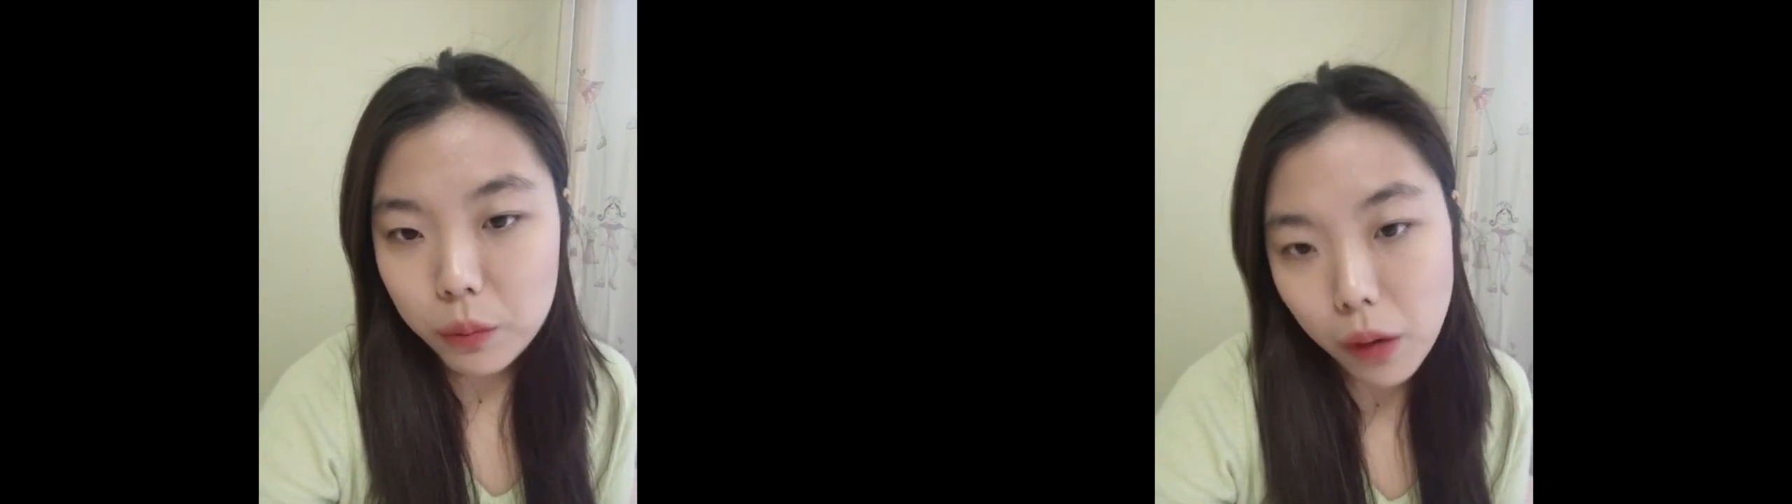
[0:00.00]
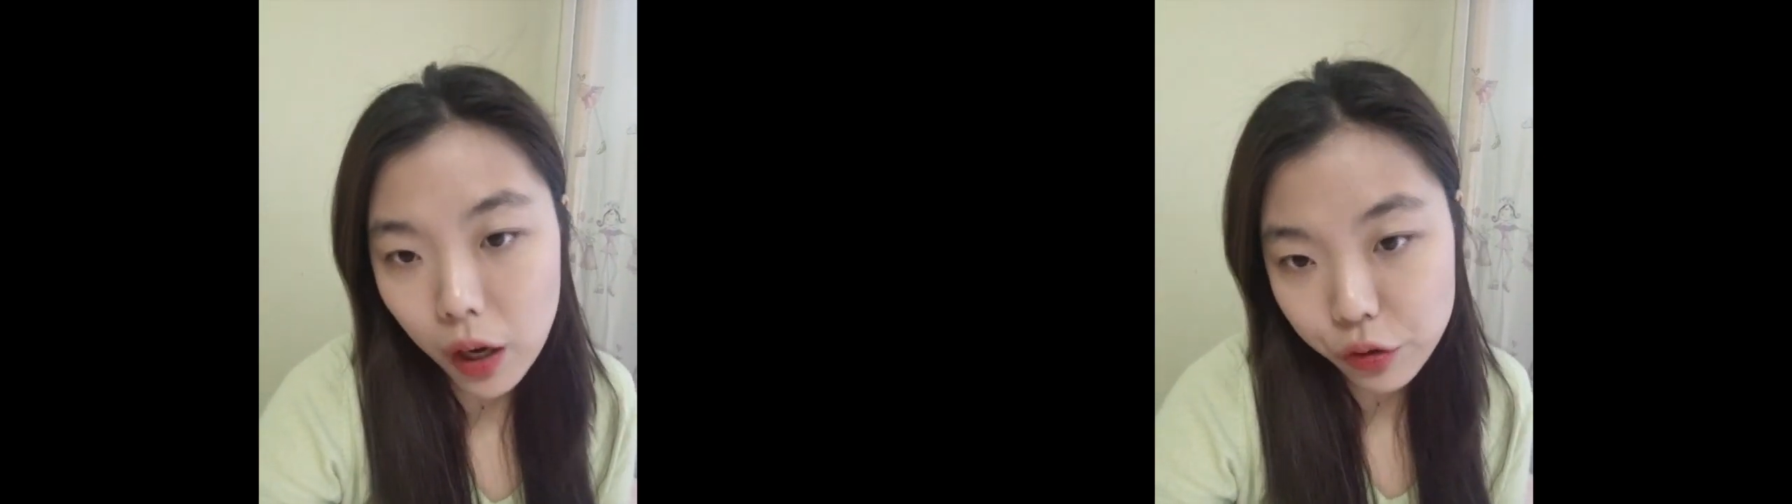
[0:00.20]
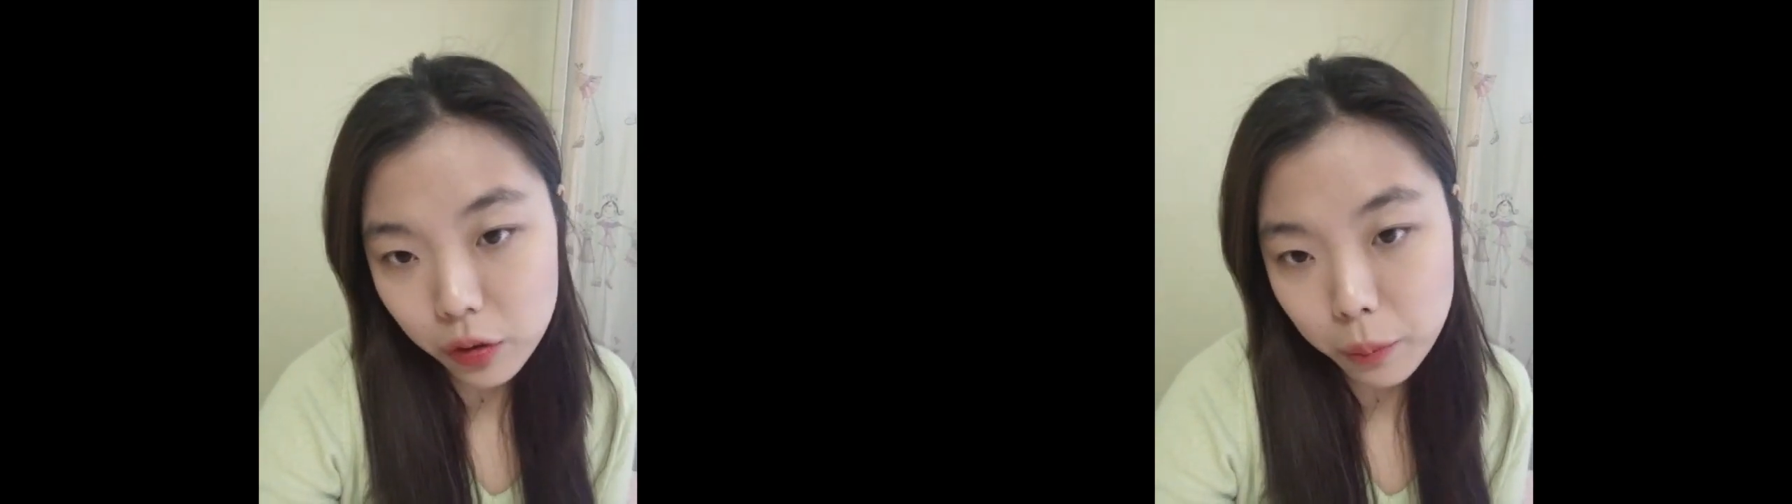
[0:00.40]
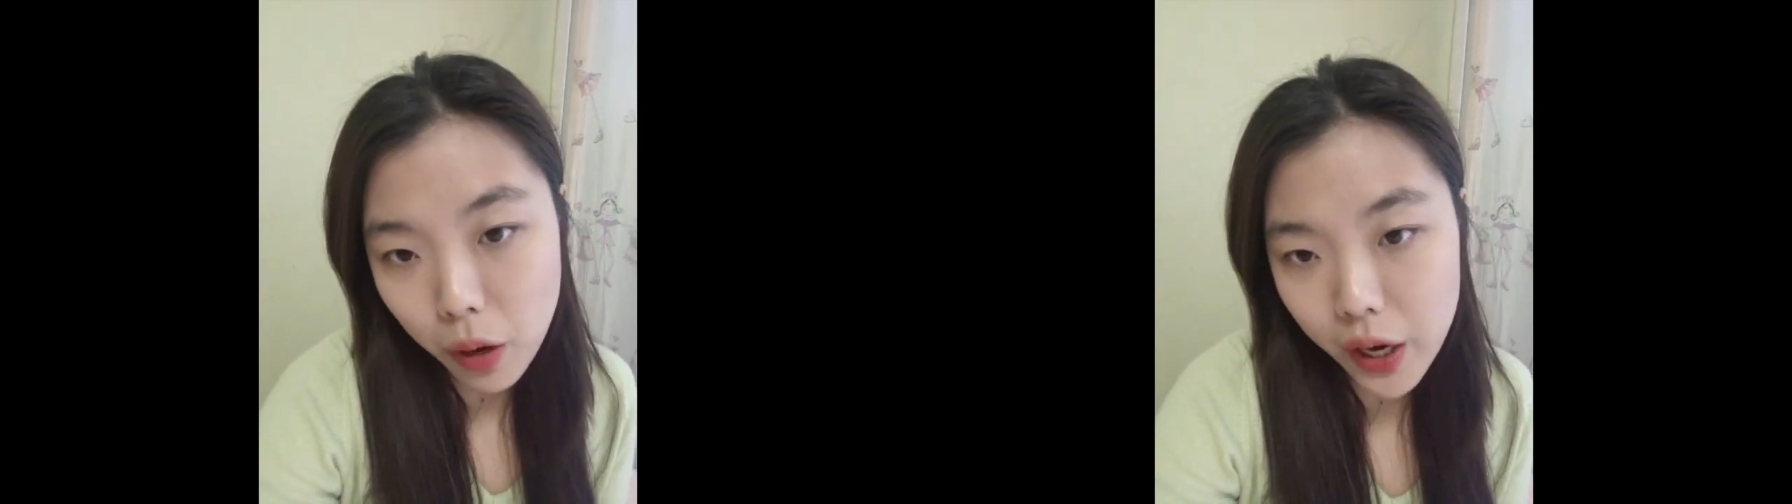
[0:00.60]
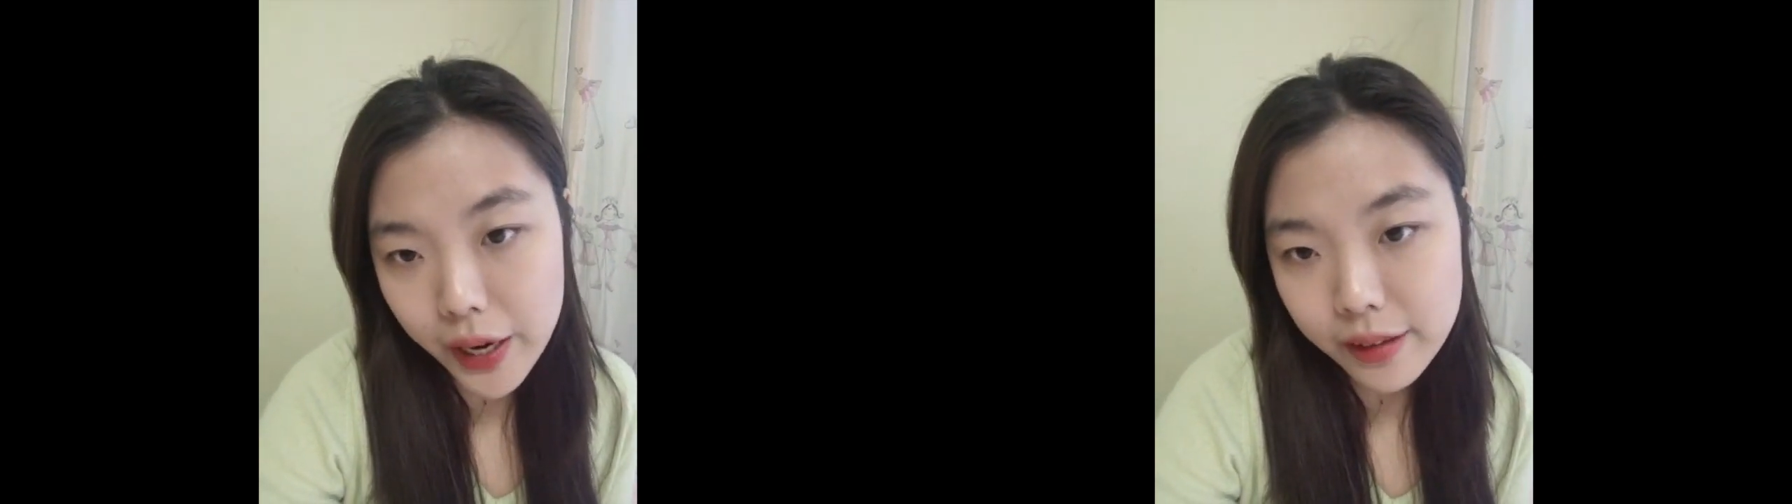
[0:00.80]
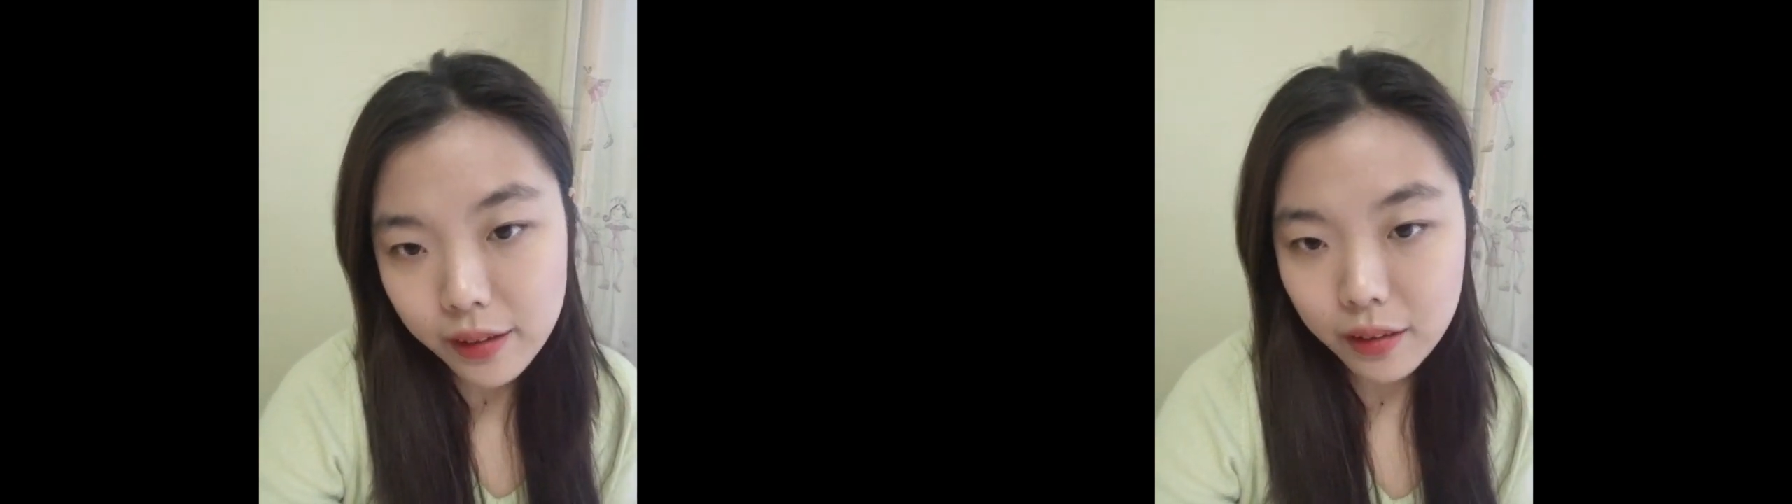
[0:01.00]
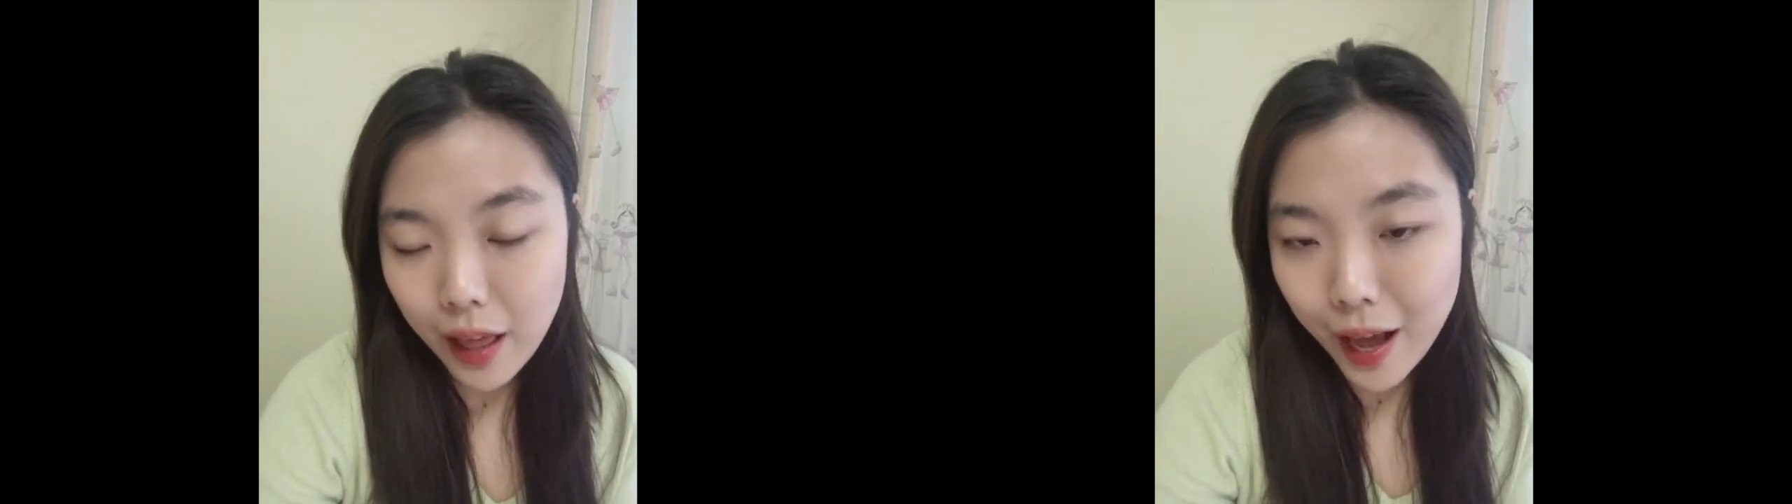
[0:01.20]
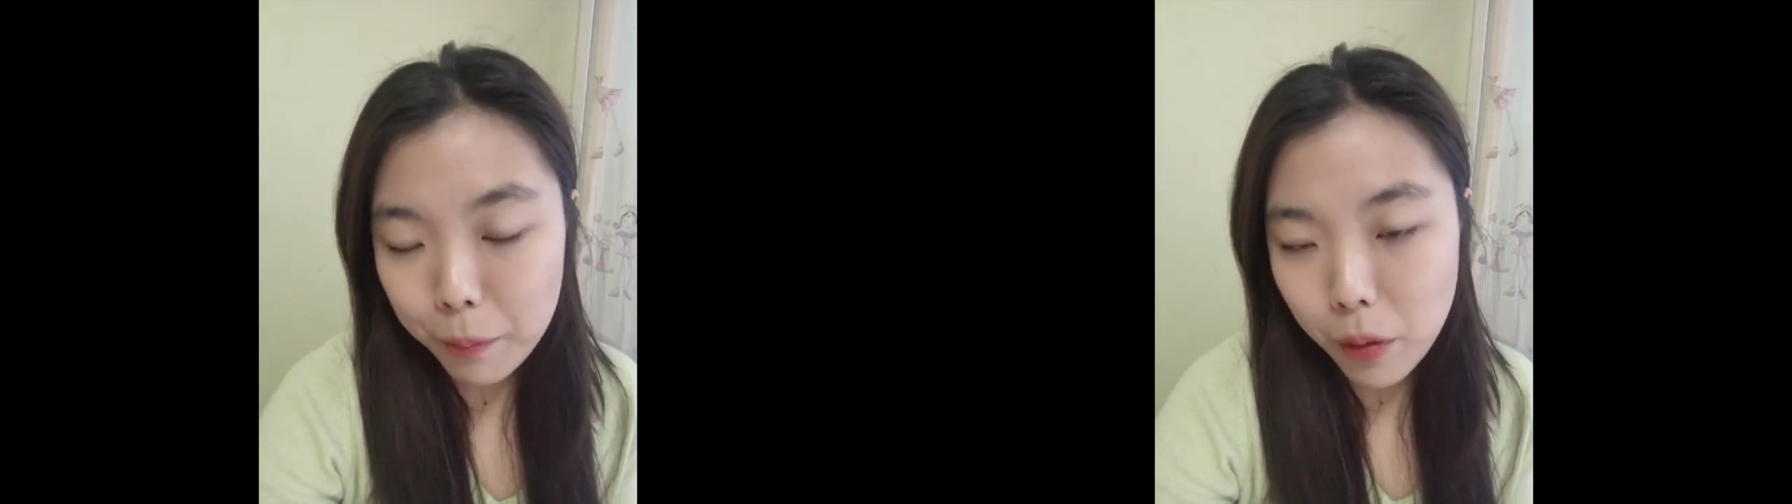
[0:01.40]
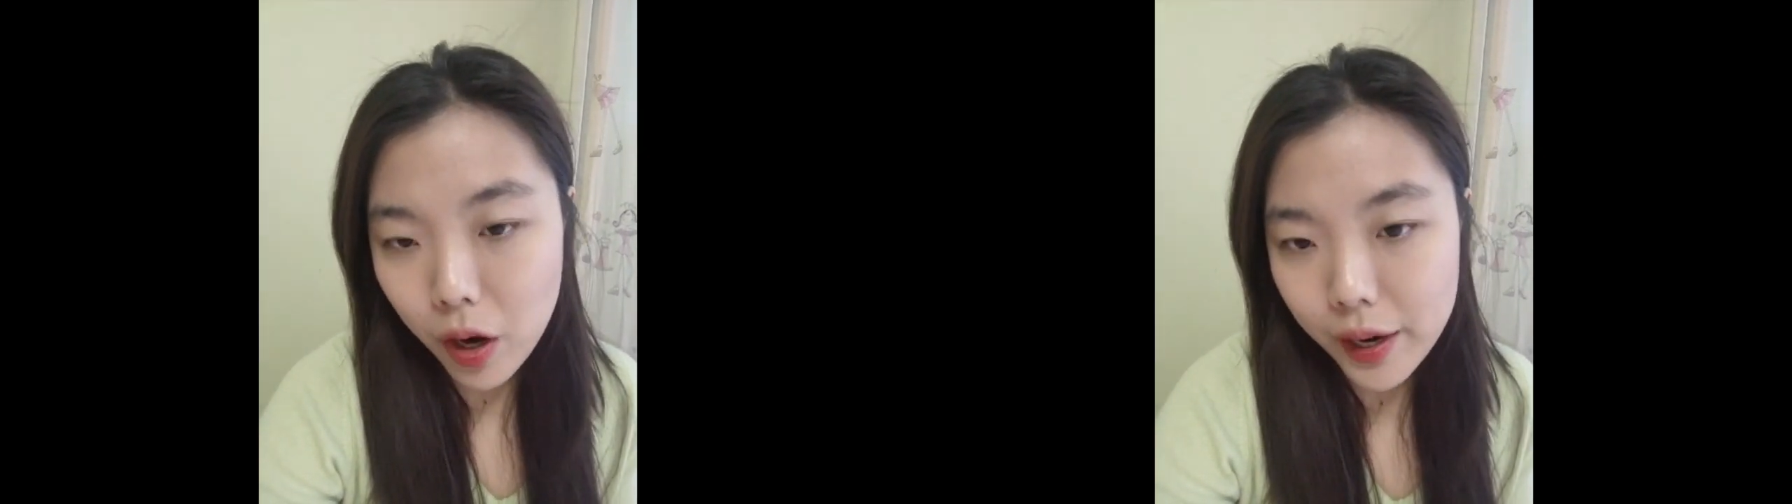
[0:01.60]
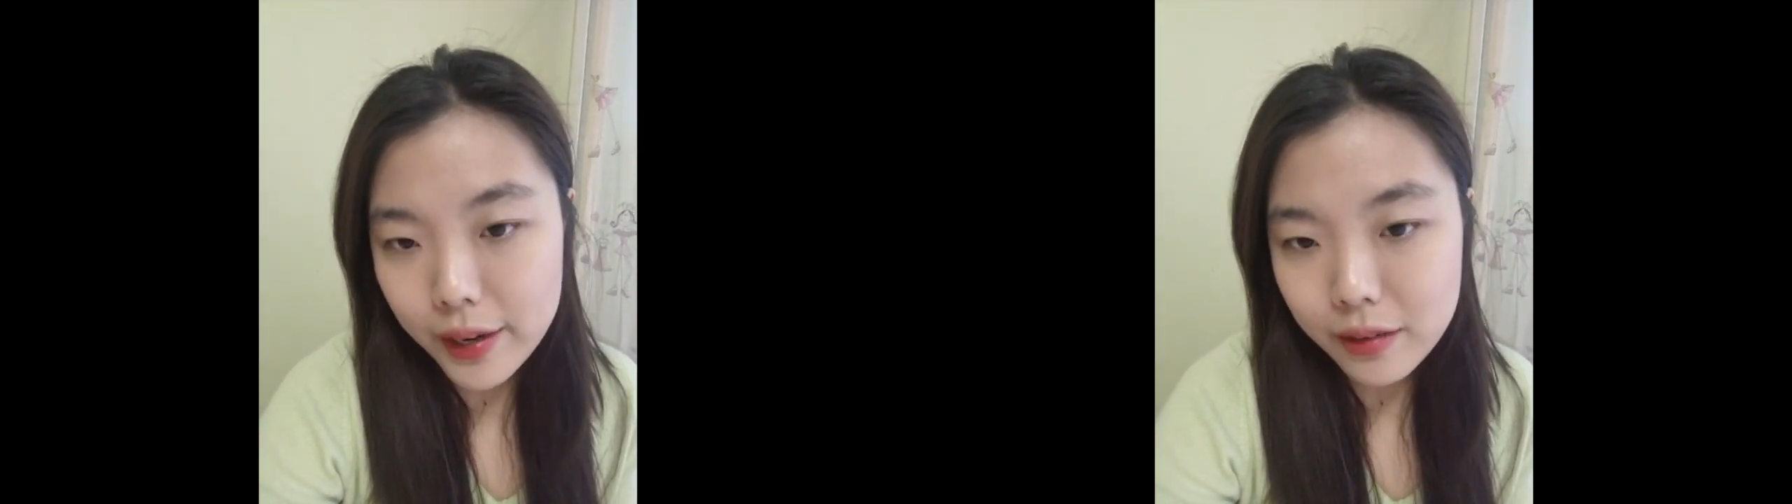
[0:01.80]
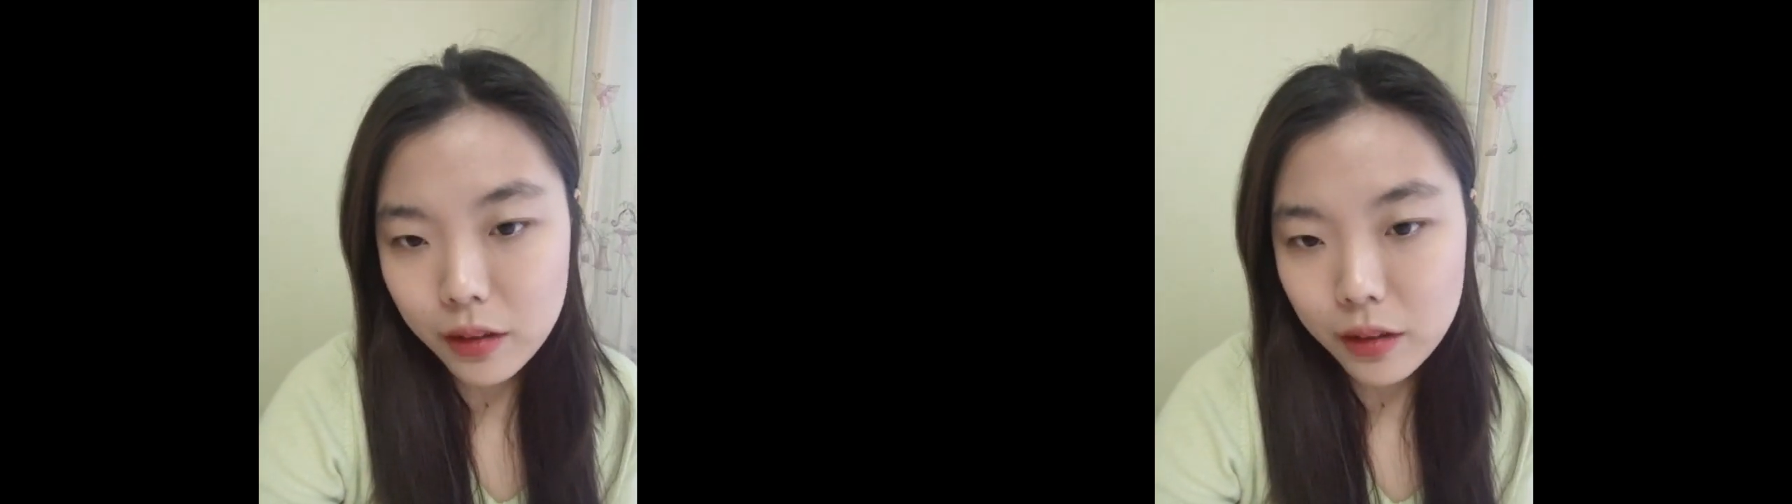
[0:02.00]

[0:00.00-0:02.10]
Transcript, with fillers: module parts and lab parts.